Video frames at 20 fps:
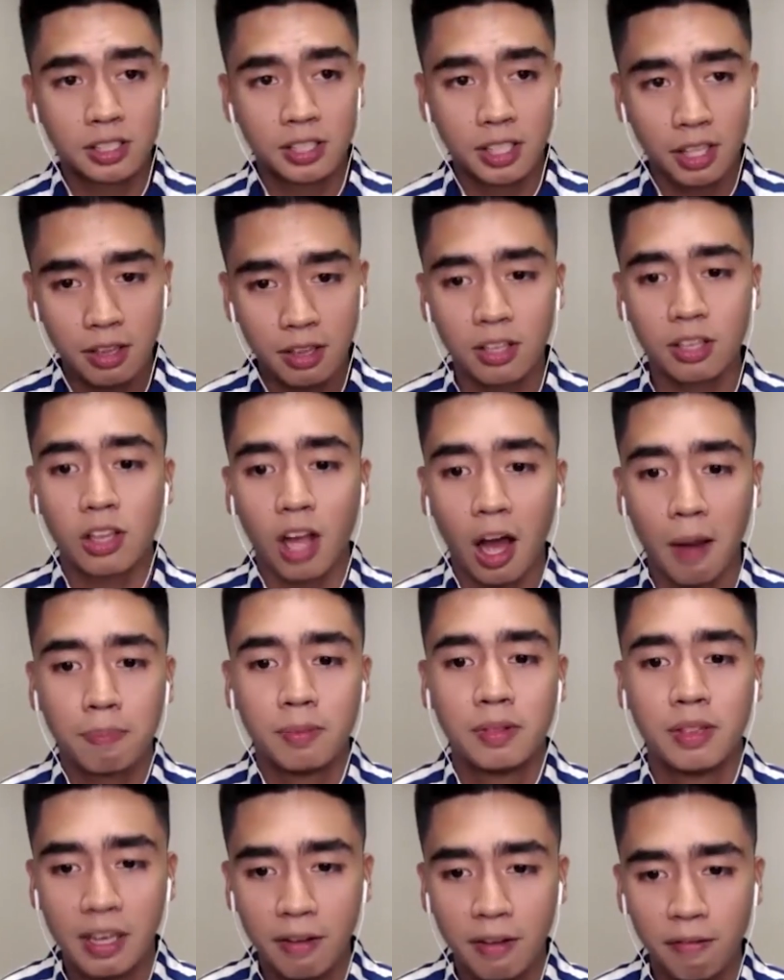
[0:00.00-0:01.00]
still the
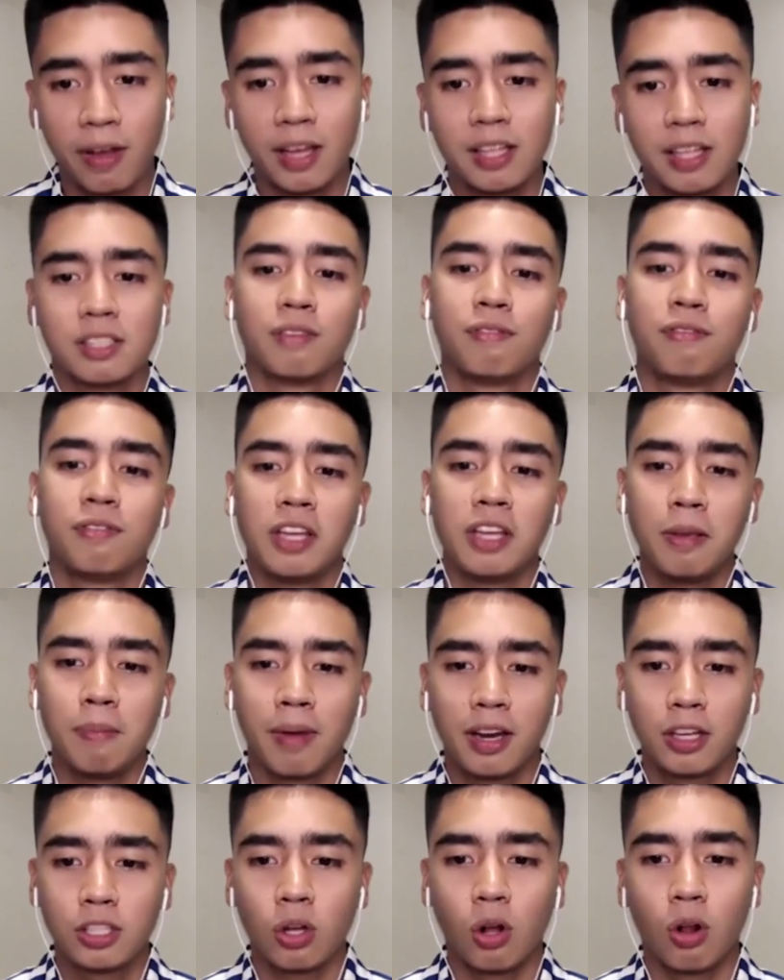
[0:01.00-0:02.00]
top defensive team,
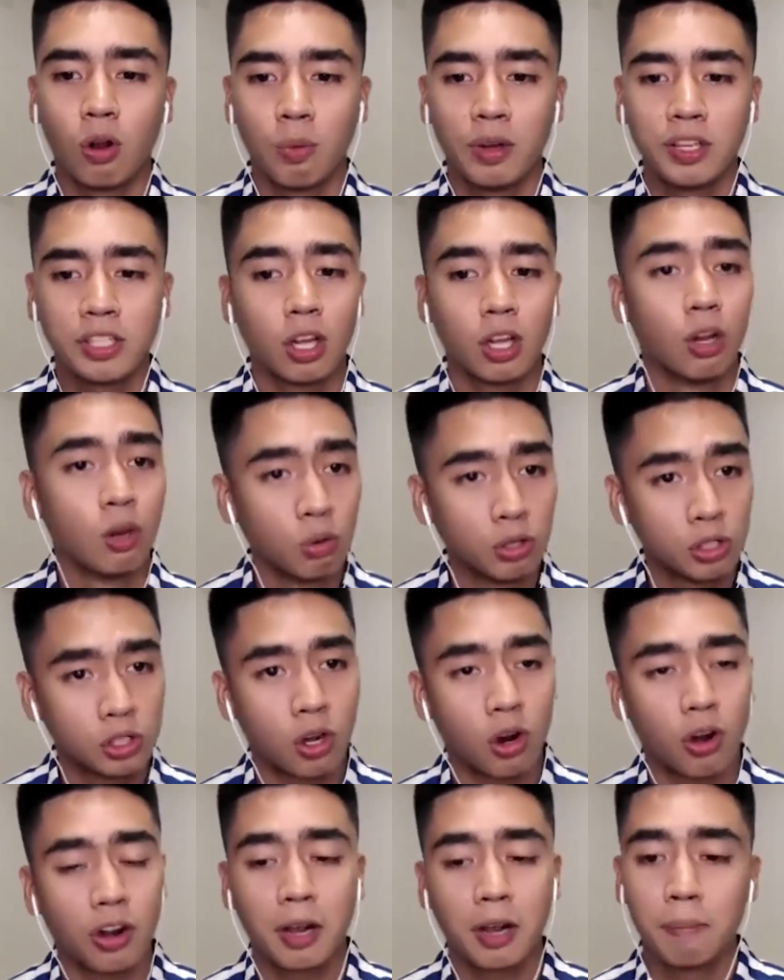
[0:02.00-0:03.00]
and it's always a
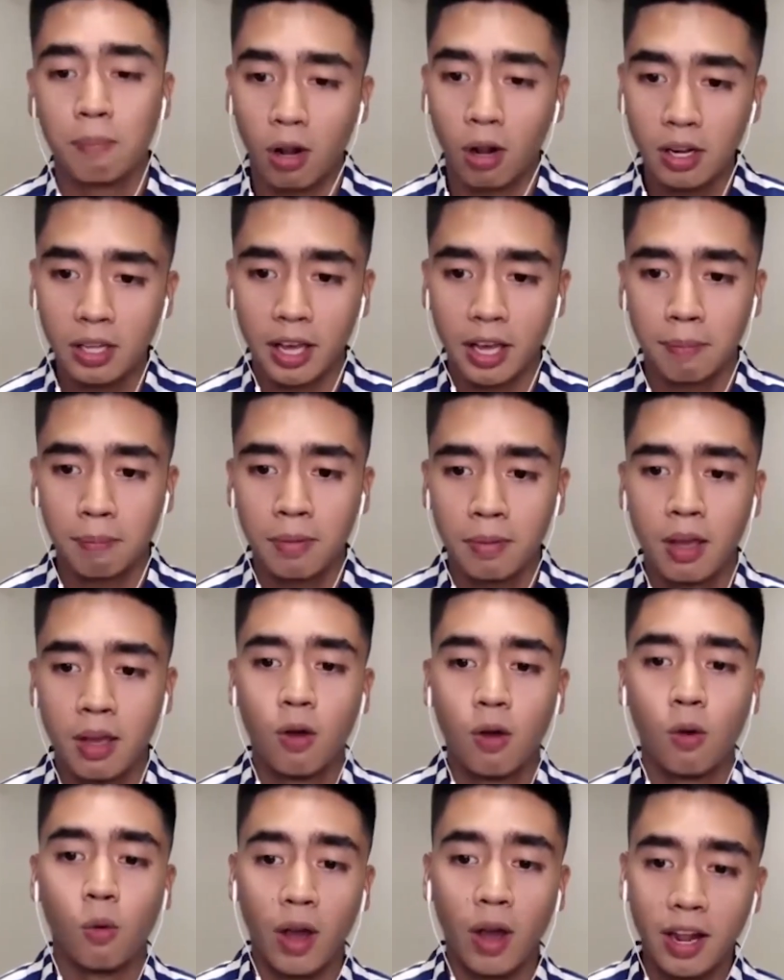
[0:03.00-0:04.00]
low-scoring ball game
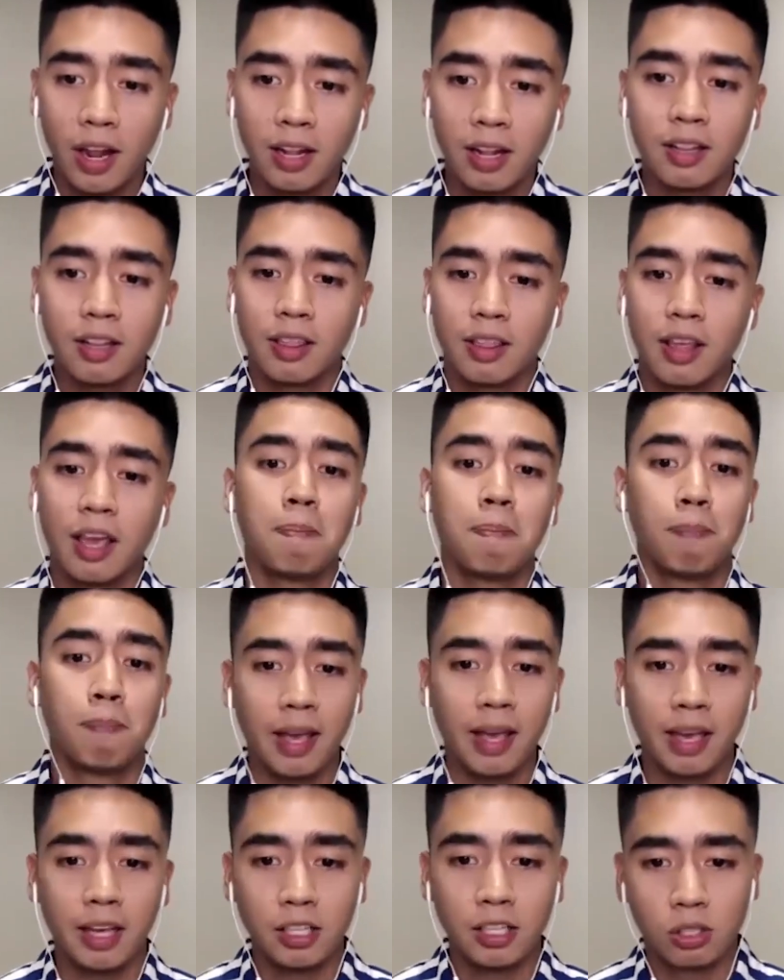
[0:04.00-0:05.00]
when they
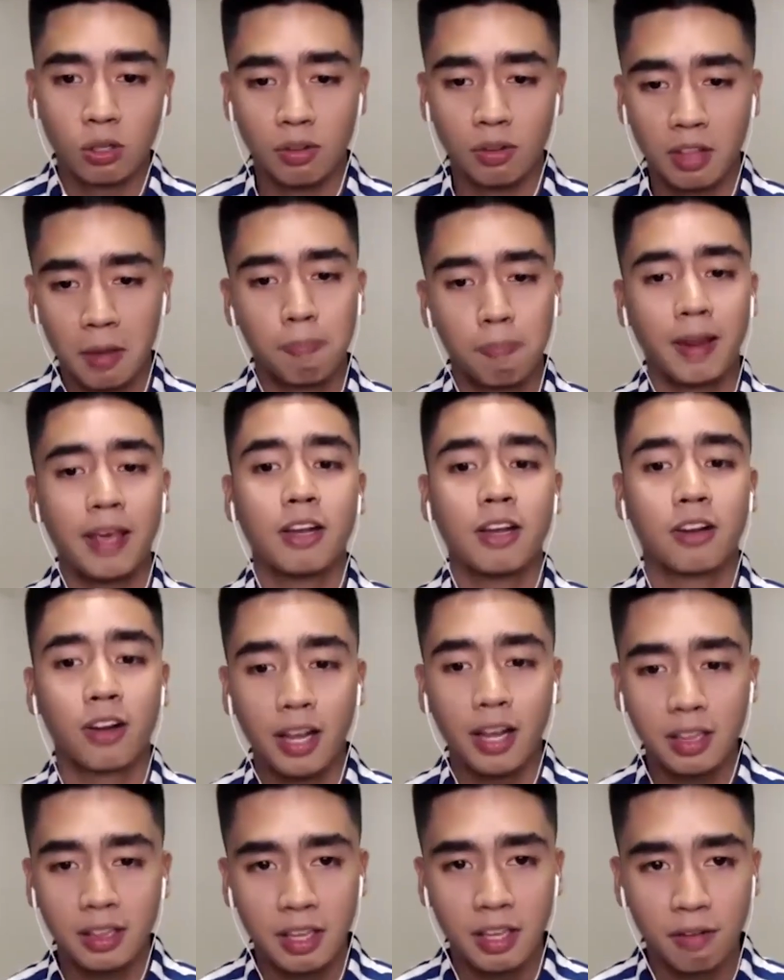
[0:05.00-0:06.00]
play. So they play
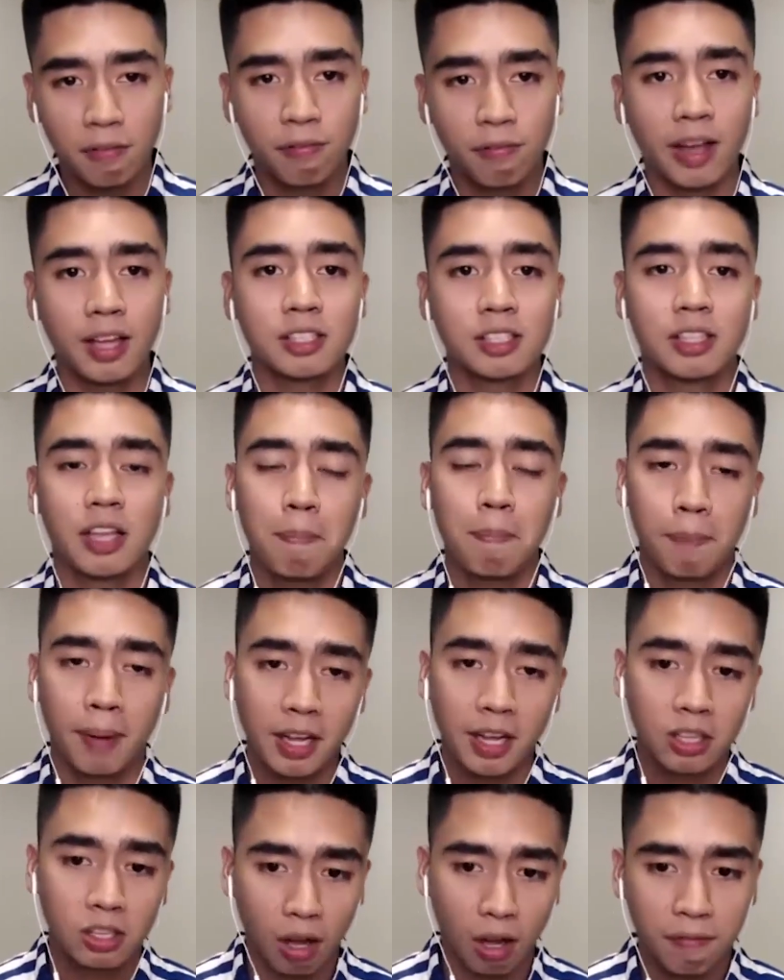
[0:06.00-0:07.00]
great defense, they
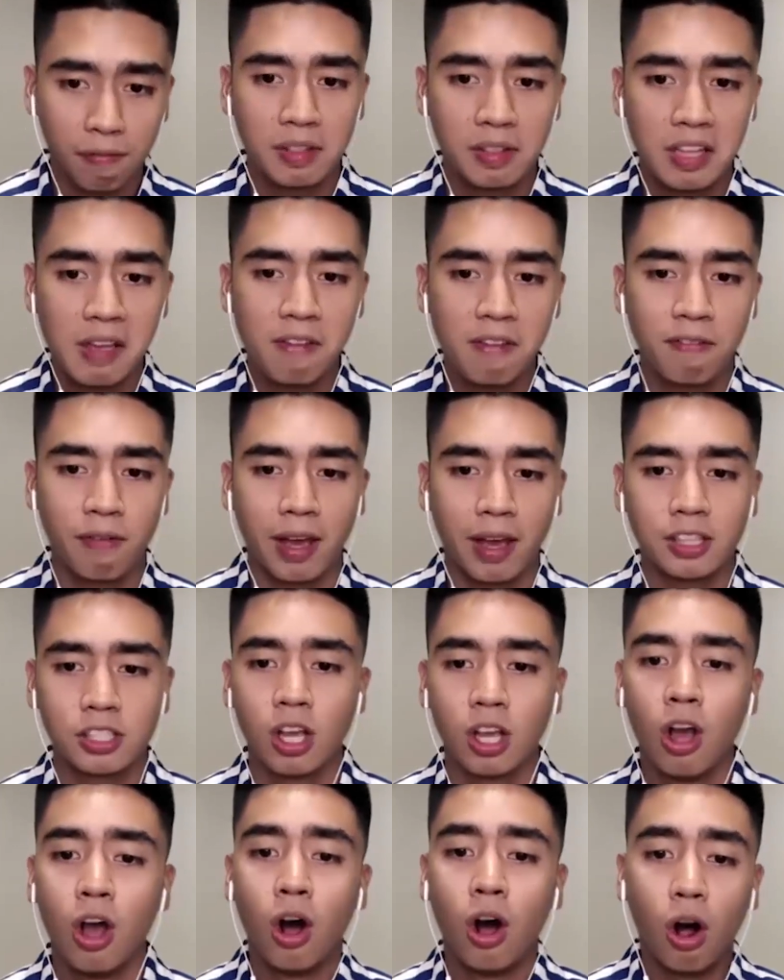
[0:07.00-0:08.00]
play tough
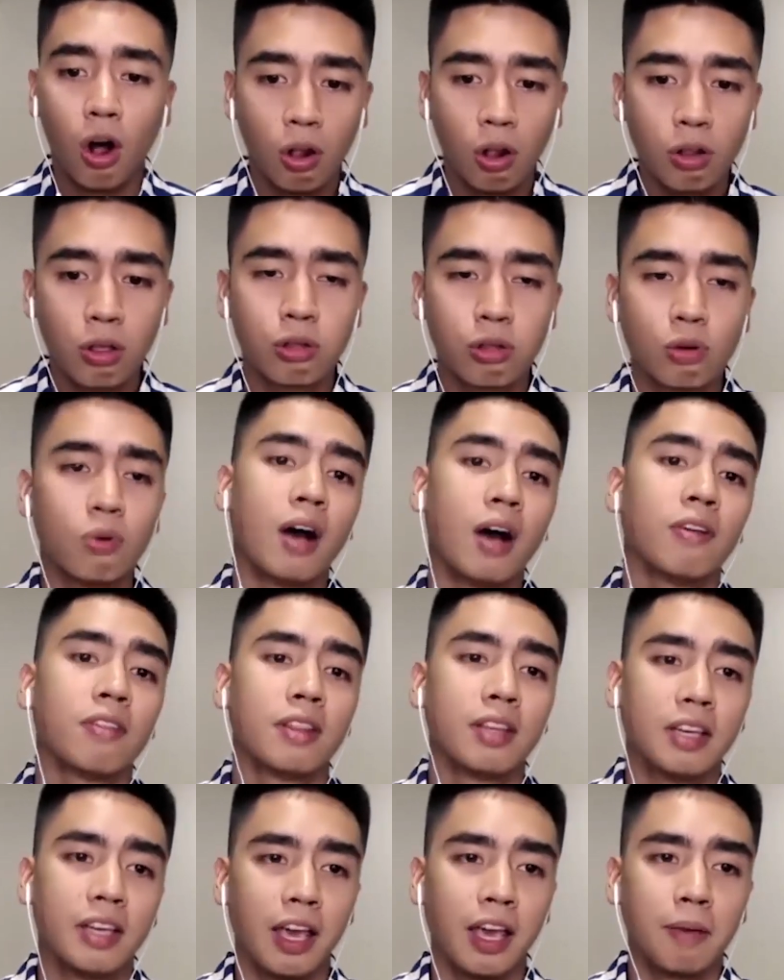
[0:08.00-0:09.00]
defense all throughout
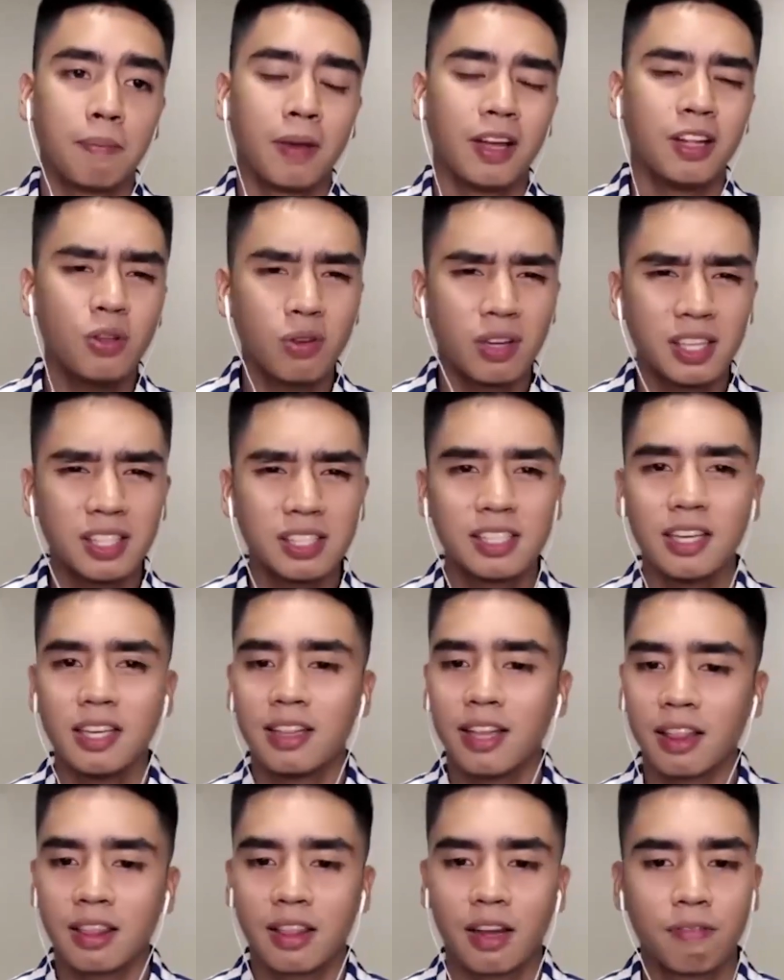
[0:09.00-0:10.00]
the game, and you can see
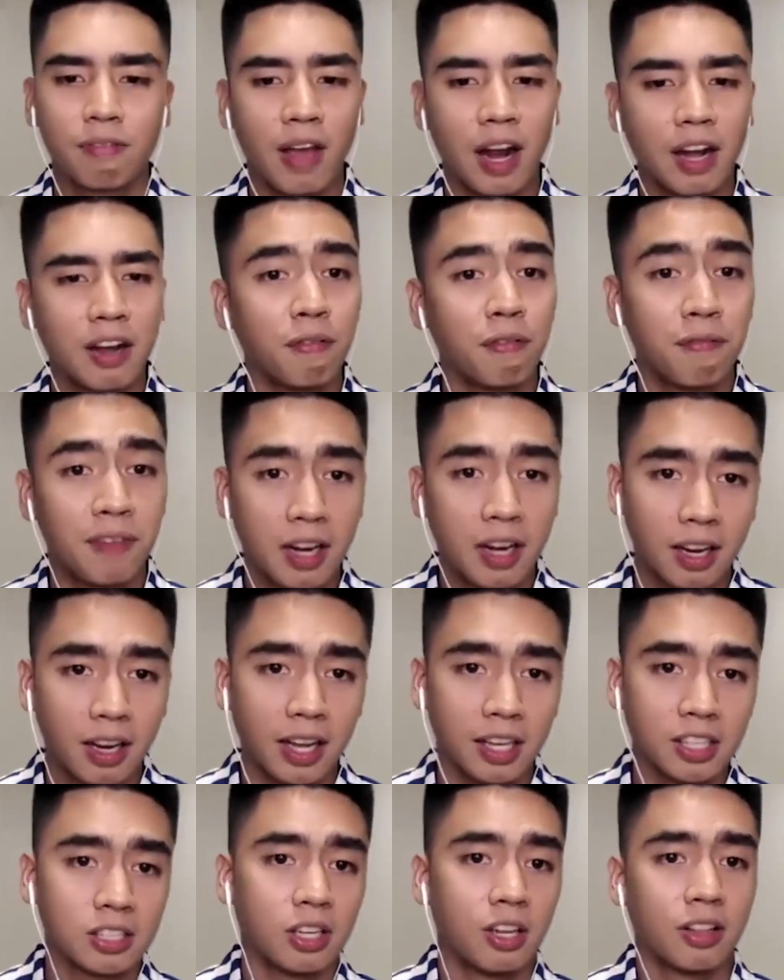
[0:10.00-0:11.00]
that they're very
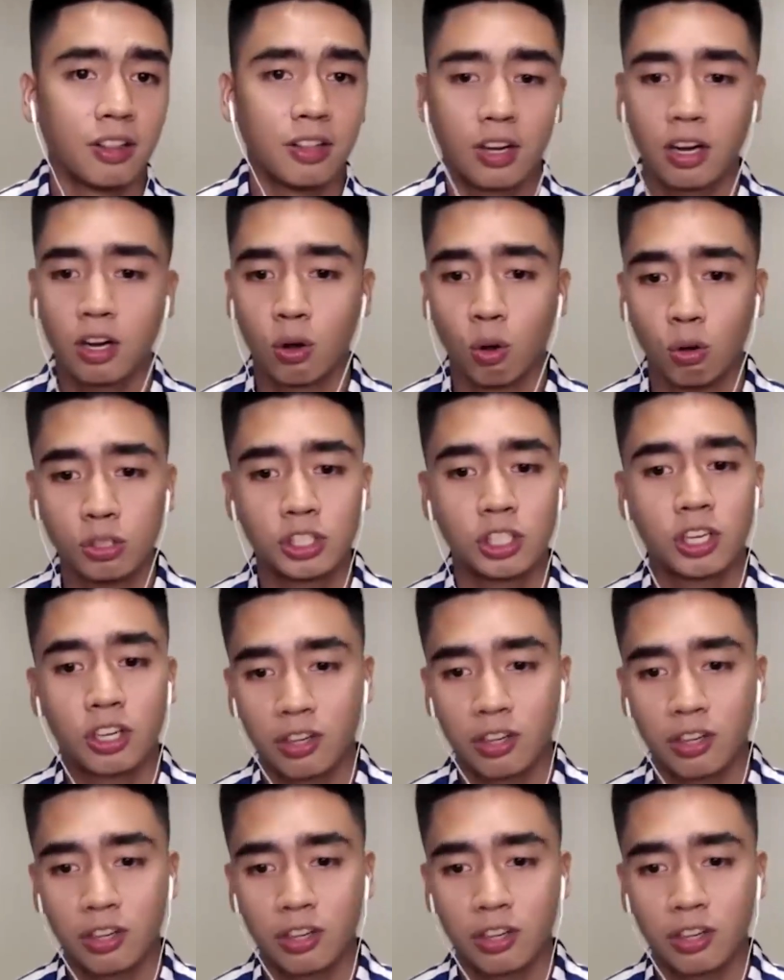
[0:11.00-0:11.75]
fearless under Coach